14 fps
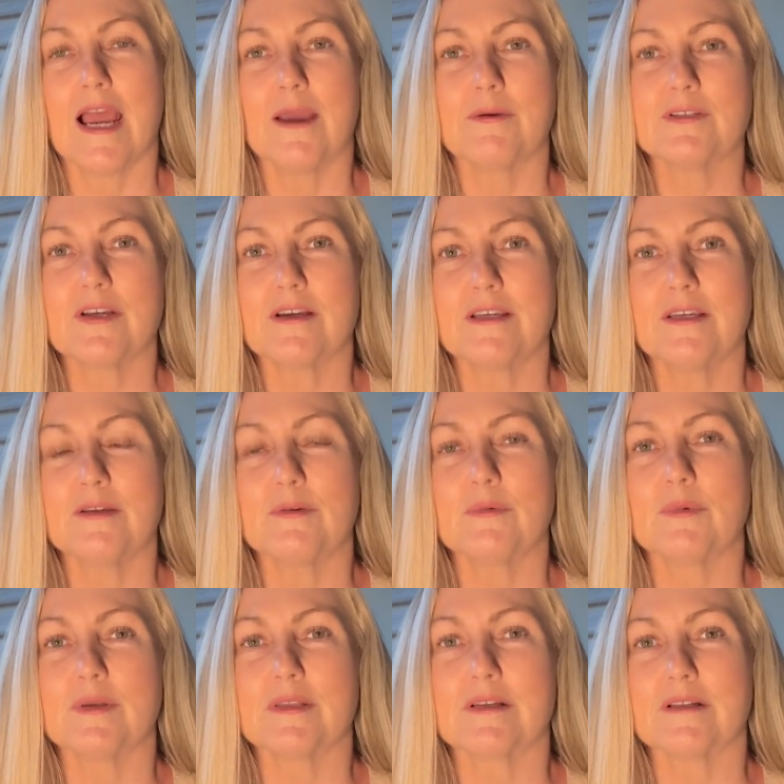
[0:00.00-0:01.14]
I was talking
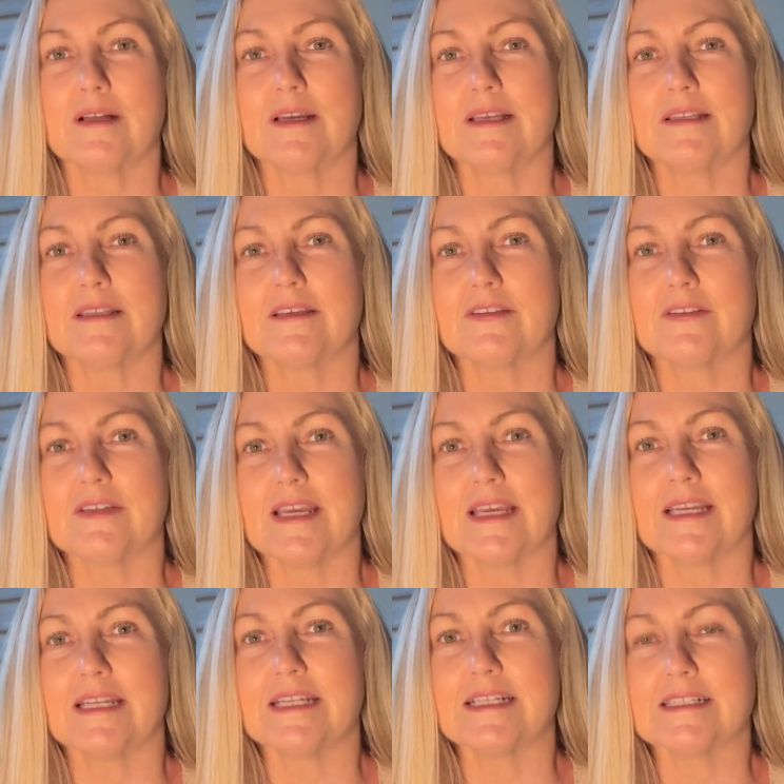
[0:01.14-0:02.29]
with a client the other day
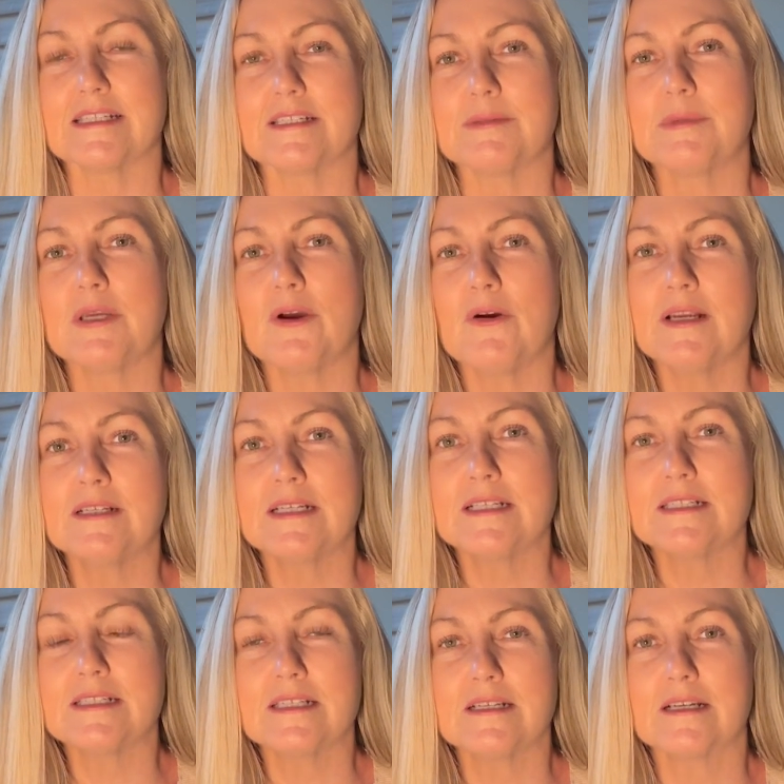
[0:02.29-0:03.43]
and he said to me, oh, I get
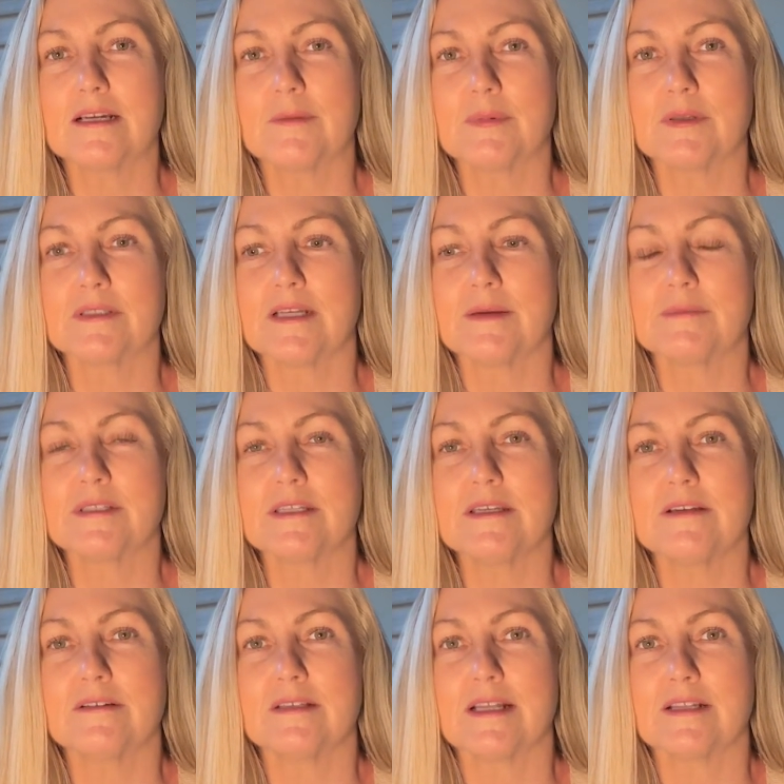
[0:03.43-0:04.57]
sick a couple of times a
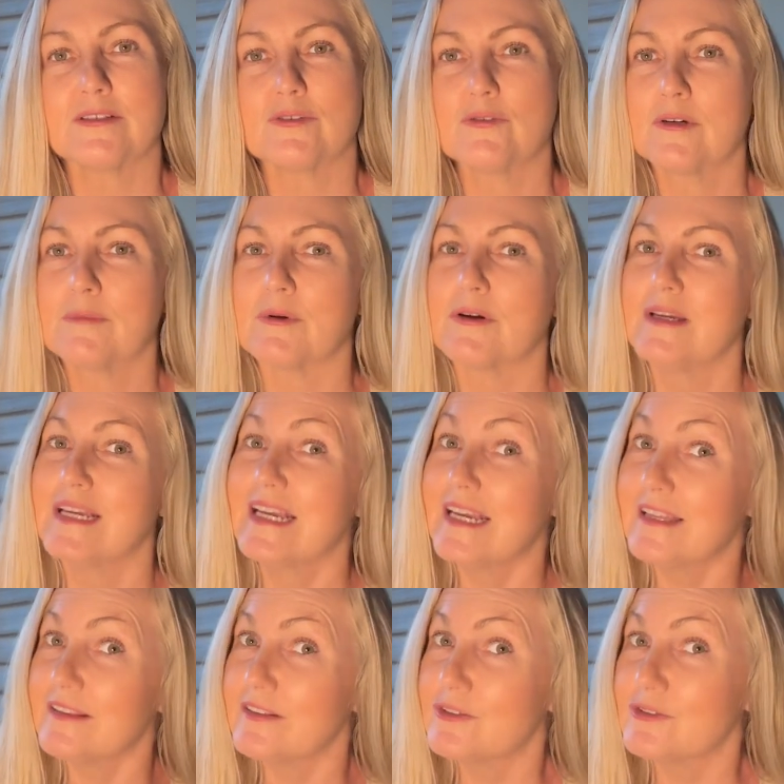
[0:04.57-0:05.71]
year and that's normal
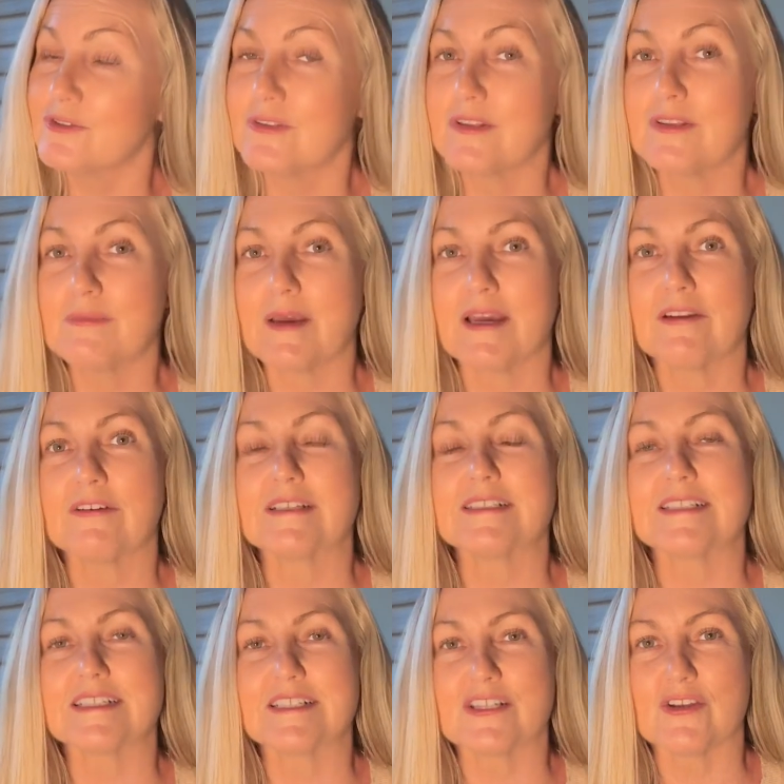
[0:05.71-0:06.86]
the truth of the matter is
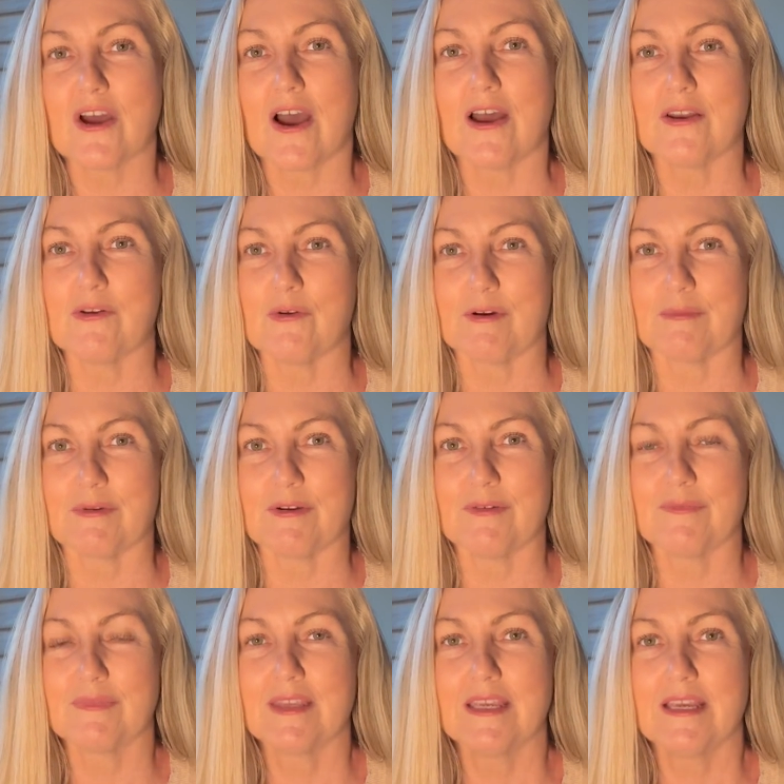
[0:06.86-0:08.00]
it's not normal.
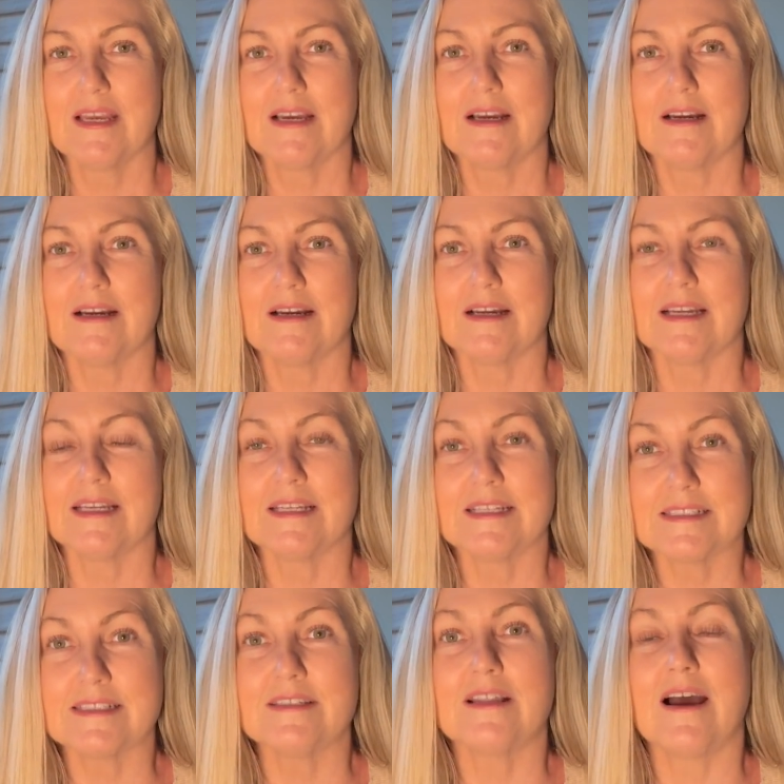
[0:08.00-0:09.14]
Uh, it
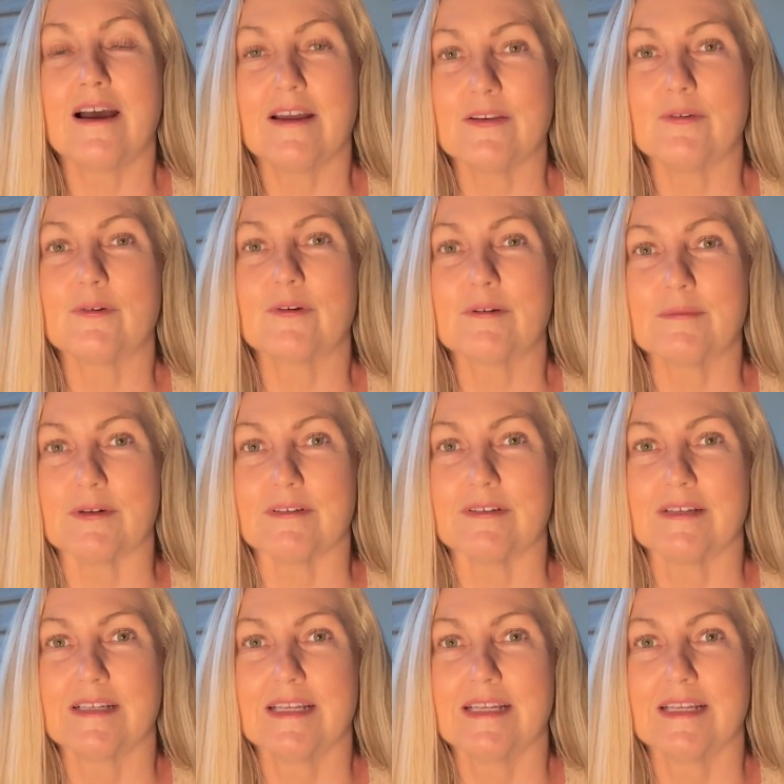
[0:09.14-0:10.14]
is not normal.